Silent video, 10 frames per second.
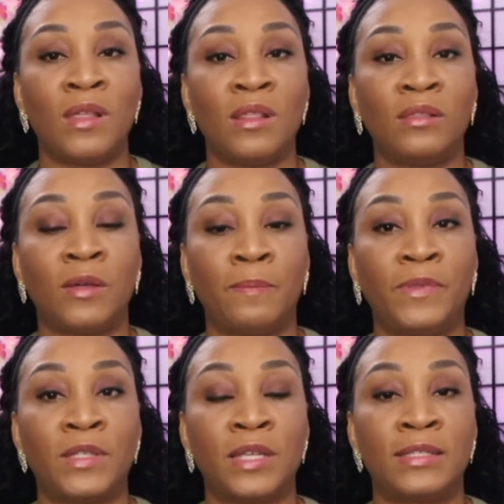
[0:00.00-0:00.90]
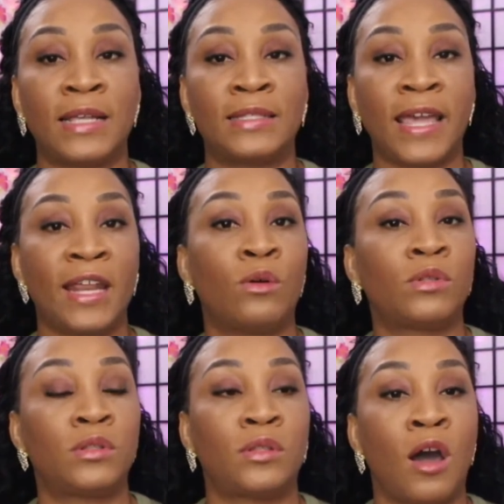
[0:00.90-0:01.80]
it says, take
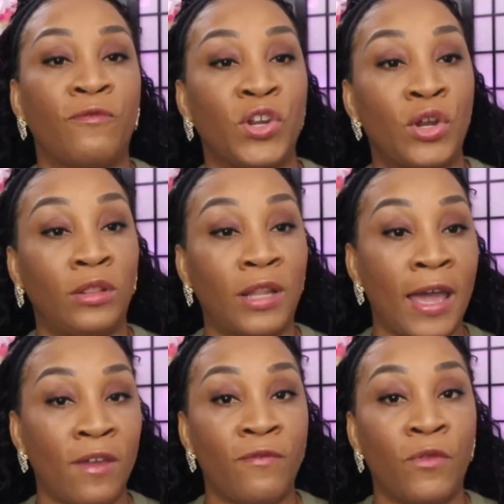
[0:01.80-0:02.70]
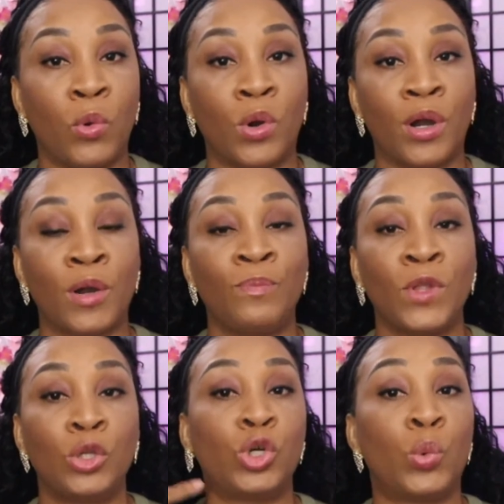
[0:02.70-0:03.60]
no thought for your life, or
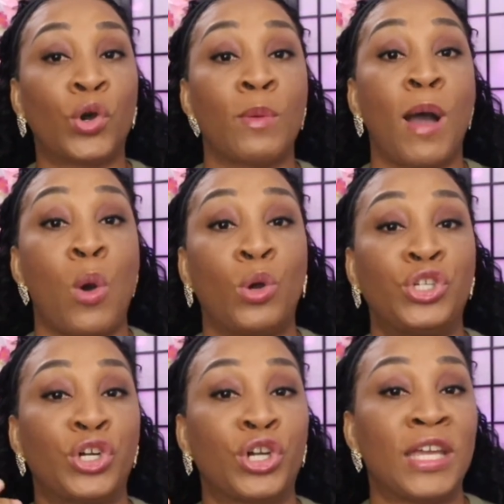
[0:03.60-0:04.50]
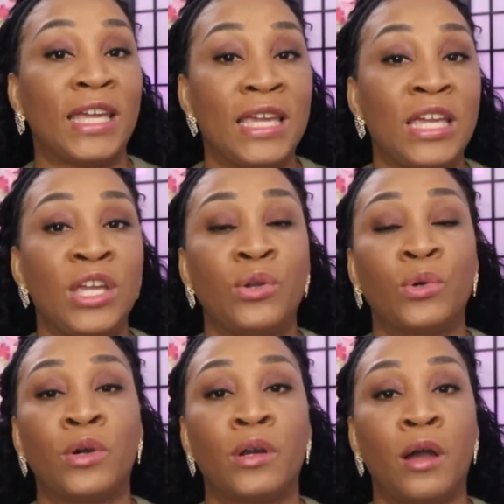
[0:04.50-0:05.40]
don't worry about what you're gonna eat,
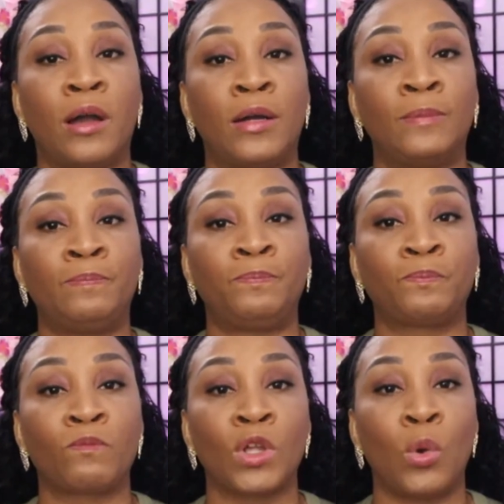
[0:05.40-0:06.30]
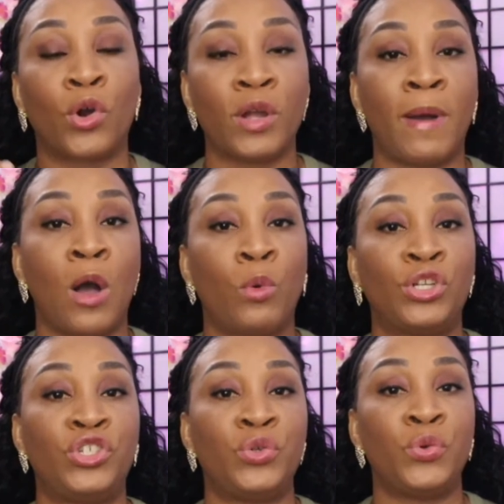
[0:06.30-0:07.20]
or worry about
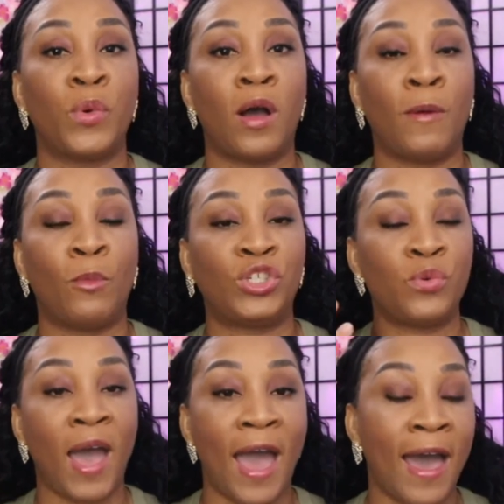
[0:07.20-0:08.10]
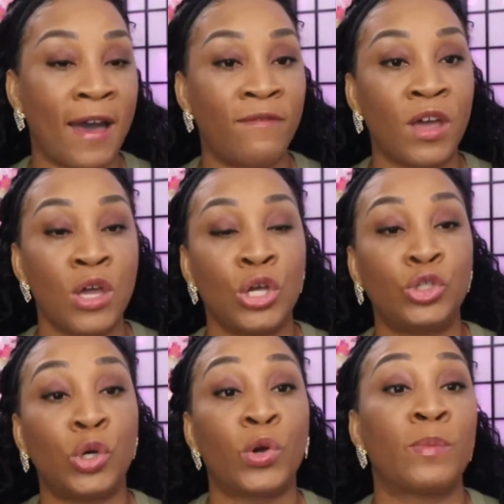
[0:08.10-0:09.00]
what you have.
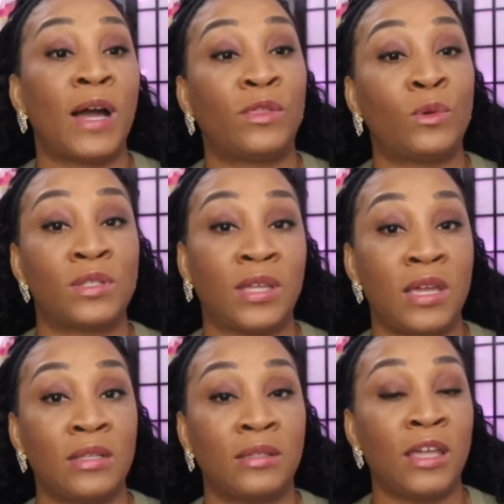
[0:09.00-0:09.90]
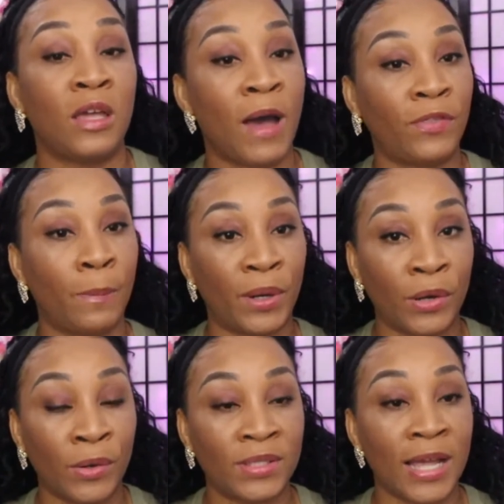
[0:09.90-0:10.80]
Don't worry about those things. Think about the
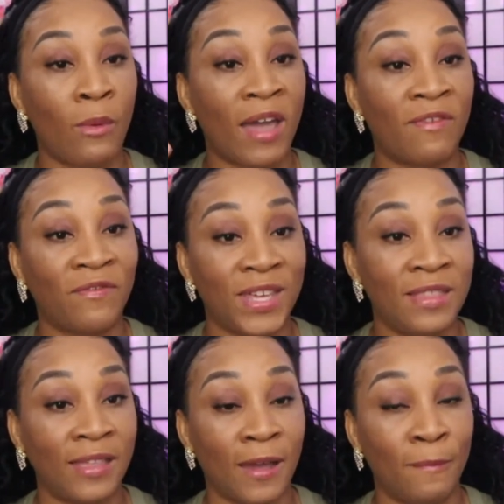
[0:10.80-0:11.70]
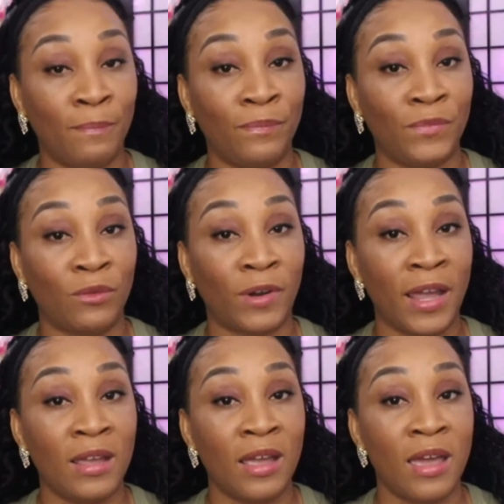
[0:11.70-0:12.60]
birds, how I feed them,
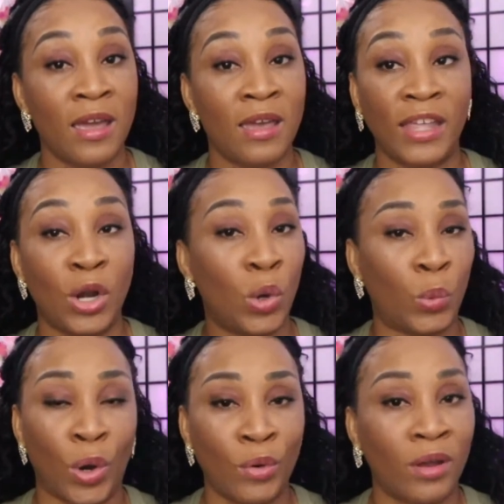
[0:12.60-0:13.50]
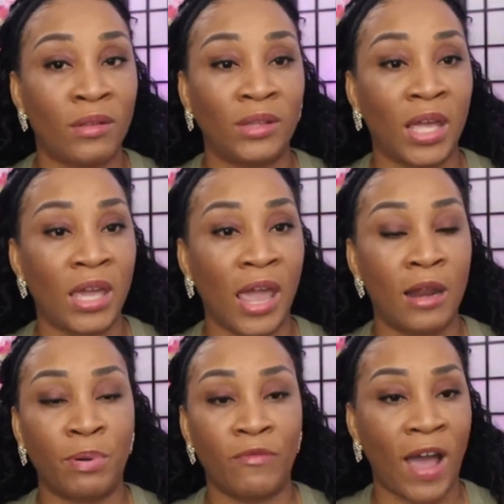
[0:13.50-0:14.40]
right? They don't work, they
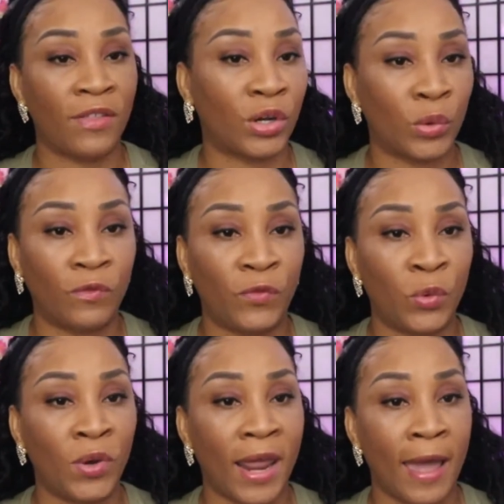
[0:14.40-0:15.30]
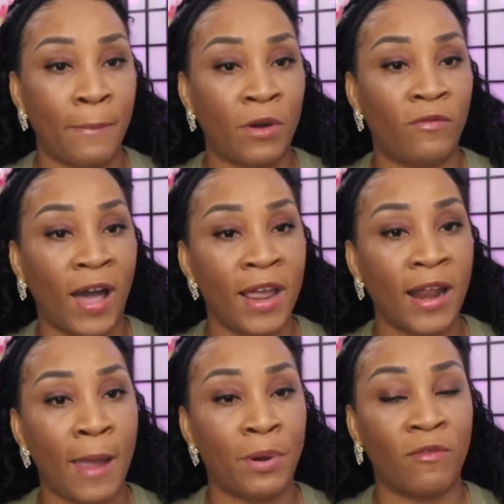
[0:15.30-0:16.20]
can't provide their own food, and I
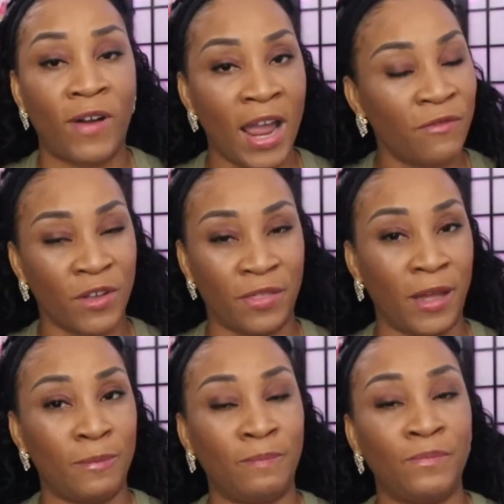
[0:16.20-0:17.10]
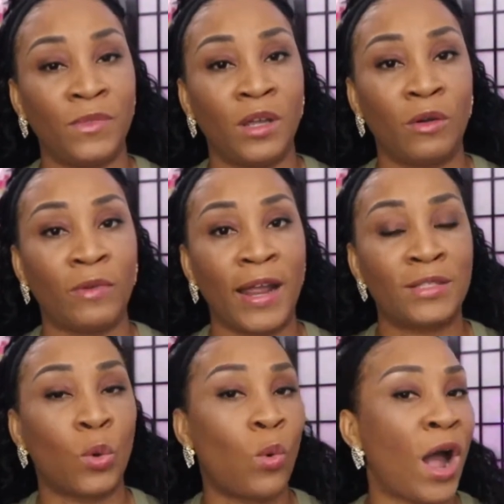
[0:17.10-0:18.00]
provide for them,
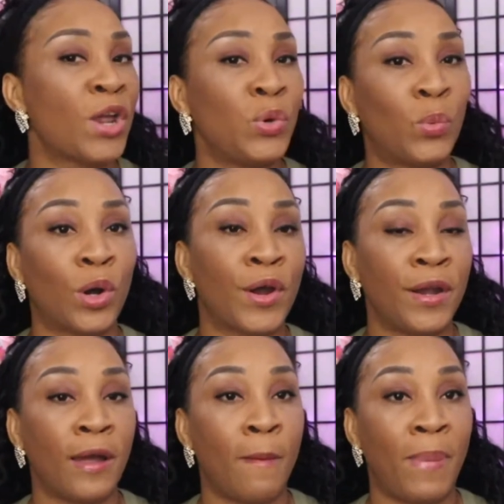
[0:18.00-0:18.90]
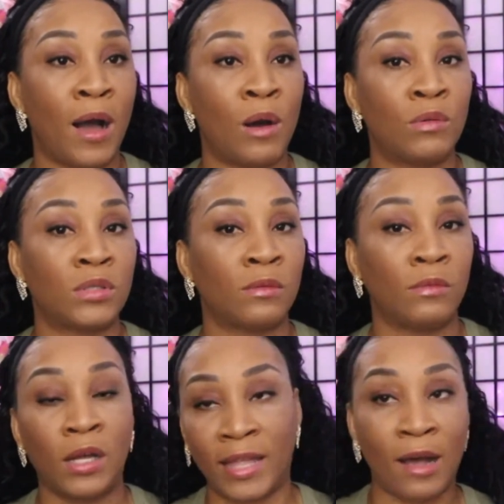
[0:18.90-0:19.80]
right? So why are you worrying about
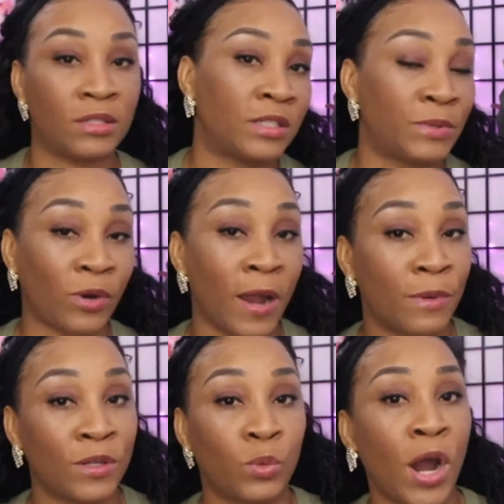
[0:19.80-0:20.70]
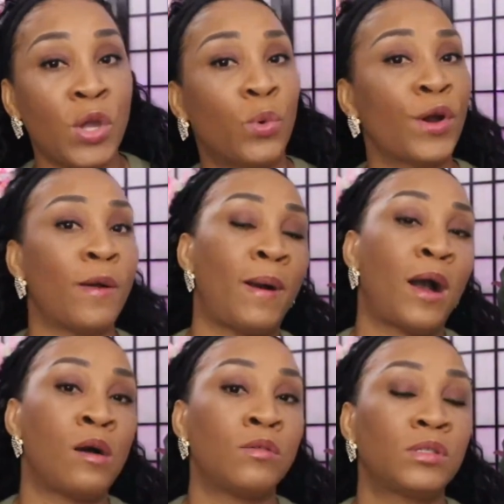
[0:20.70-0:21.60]
1,000 subscribers? Why are you worrying
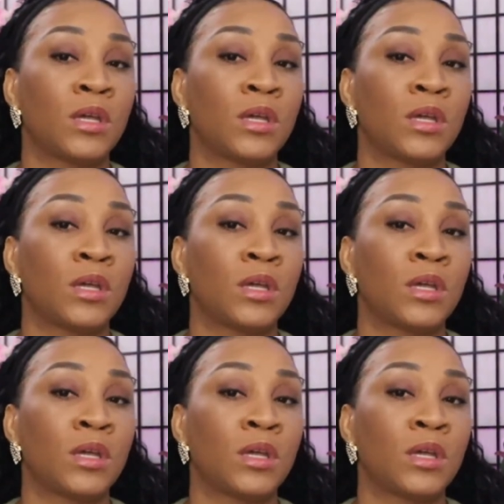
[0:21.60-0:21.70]
about